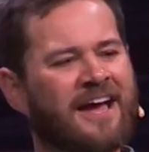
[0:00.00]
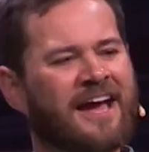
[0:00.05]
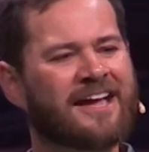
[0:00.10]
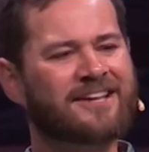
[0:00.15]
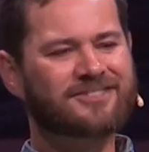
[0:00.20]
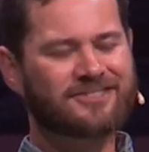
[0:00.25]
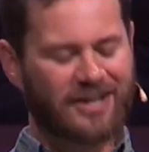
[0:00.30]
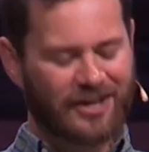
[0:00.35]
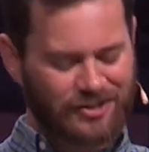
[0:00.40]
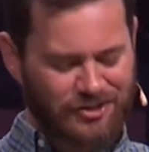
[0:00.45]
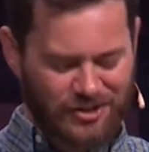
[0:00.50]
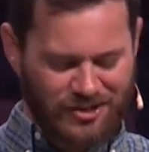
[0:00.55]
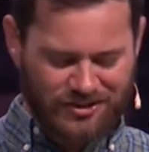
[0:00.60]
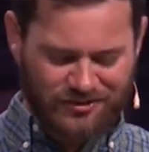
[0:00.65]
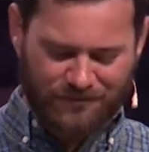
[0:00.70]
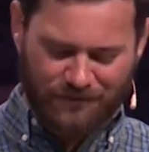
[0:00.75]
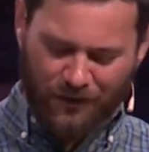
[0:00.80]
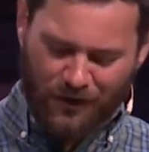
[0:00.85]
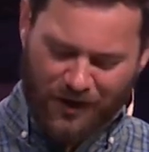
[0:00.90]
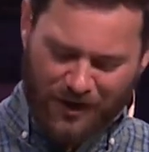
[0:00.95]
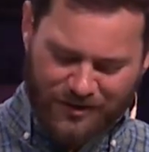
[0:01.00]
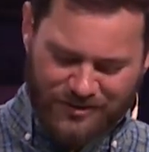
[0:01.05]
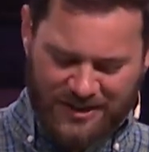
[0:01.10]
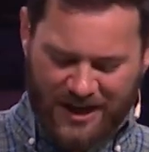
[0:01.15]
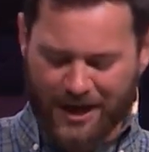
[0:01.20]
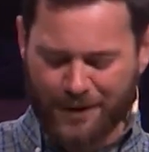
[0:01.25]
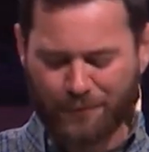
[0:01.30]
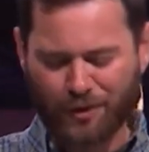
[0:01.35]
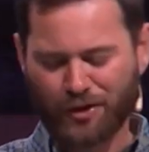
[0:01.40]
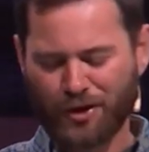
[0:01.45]
It's not just for our
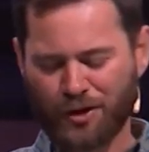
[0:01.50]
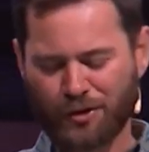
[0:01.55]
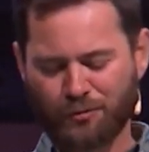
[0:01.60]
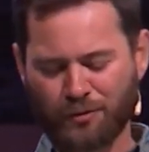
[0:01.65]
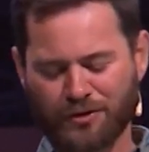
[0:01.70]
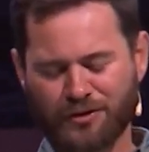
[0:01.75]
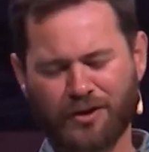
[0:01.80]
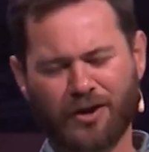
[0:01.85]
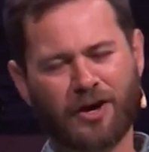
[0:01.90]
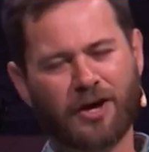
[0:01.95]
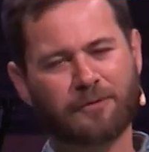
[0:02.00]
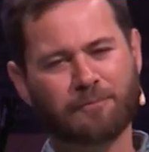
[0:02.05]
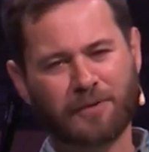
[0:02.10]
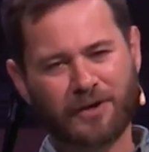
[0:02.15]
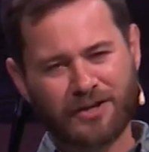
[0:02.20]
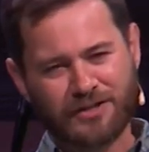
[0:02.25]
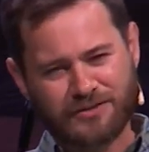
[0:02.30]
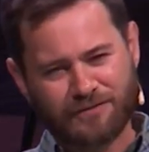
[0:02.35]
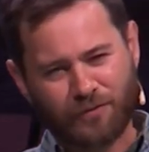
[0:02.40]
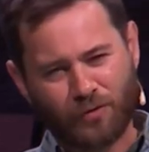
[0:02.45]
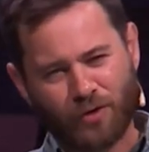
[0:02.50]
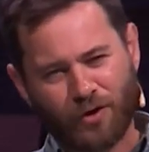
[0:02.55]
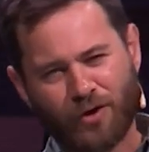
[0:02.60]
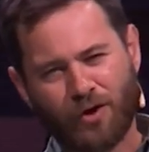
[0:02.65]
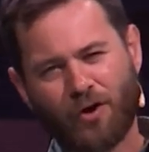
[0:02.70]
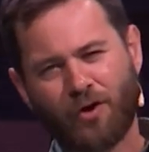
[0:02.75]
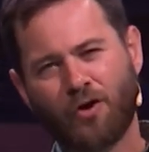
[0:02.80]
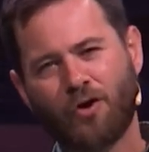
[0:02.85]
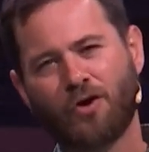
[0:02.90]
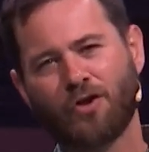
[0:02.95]
time alone with God, but it's for
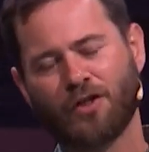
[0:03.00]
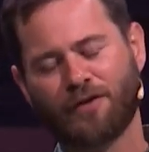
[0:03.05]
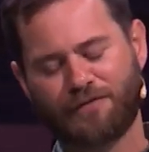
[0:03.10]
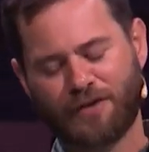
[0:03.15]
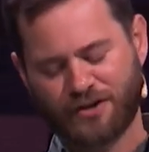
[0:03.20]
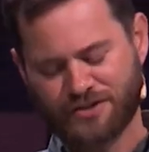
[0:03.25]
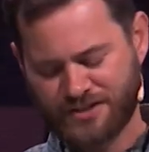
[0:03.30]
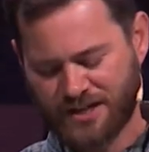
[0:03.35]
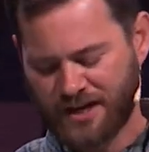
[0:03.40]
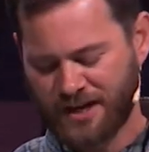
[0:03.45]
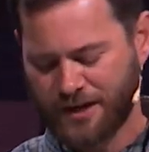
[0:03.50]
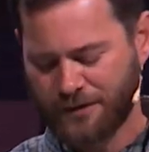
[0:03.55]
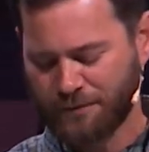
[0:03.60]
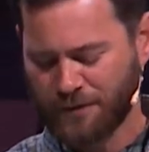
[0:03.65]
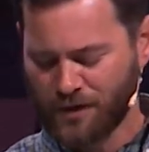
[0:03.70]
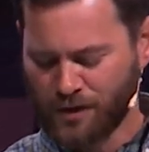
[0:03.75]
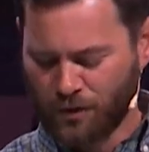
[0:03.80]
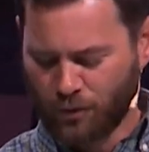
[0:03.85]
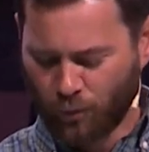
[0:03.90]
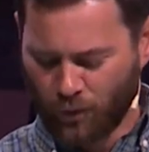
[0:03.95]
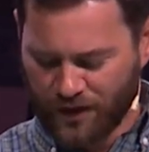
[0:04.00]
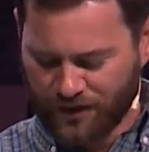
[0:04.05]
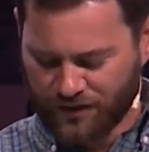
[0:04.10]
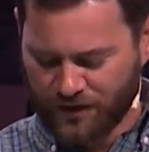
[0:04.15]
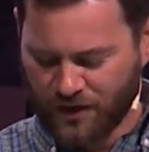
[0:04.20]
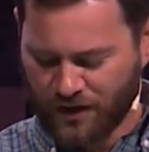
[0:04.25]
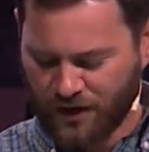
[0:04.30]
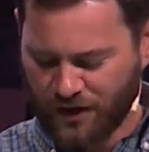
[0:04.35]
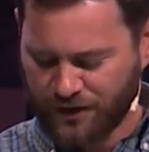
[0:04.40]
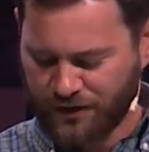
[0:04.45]
all of our time with
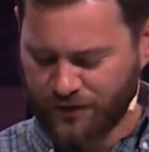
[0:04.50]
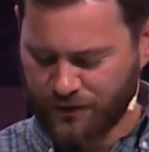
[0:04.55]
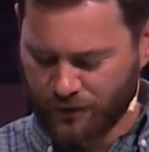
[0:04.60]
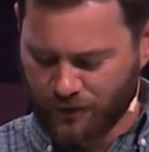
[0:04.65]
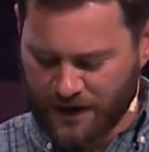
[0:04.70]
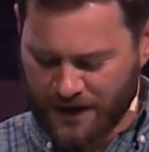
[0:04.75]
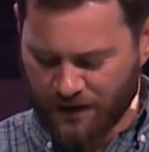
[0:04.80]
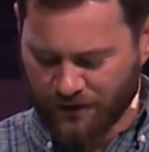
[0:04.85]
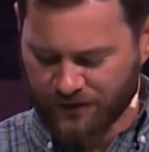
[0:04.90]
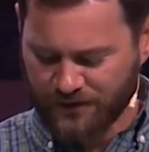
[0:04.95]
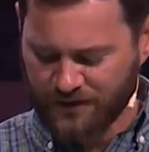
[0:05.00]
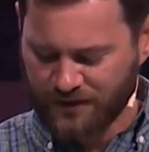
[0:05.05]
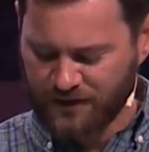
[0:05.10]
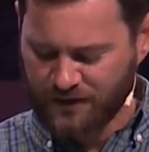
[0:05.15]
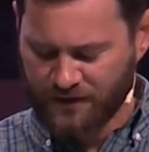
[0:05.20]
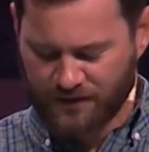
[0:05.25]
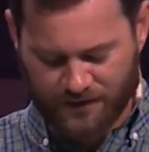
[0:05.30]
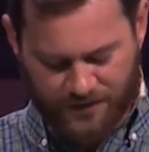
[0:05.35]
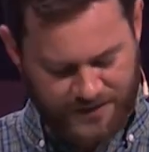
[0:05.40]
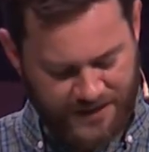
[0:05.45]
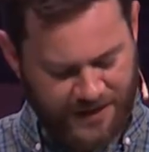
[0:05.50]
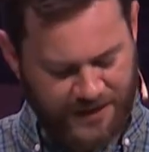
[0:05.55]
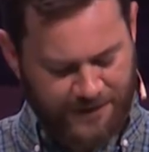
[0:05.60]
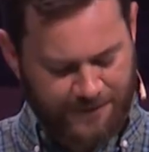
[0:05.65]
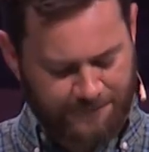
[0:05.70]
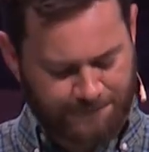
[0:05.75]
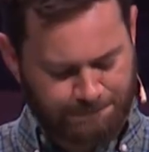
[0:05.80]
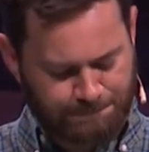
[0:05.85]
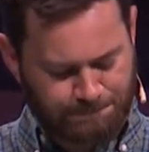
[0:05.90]
God throughout the day.